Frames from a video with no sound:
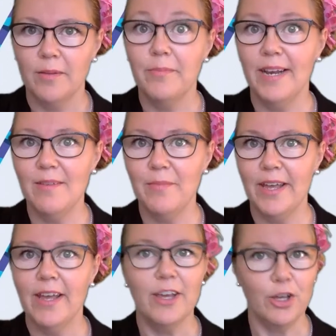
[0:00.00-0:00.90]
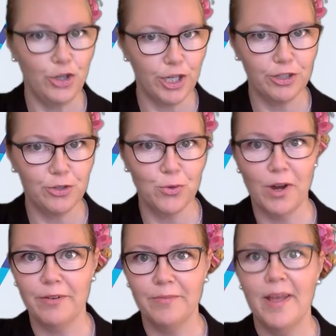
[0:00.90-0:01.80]
Believe me, yes, you
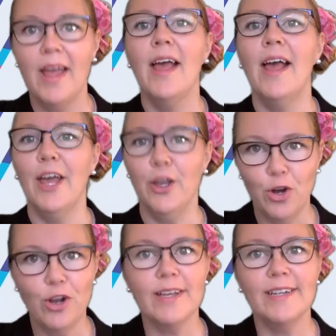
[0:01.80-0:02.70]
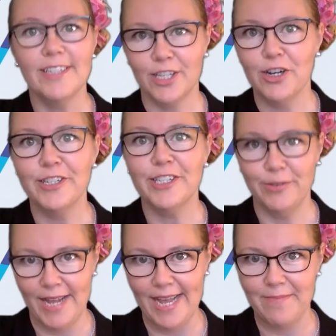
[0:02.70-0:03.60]
are. It all can start
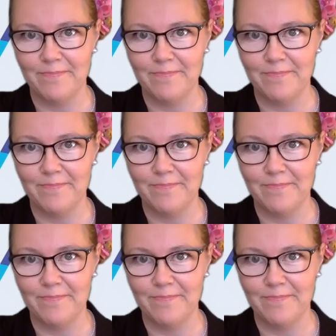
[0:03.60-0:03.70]
today.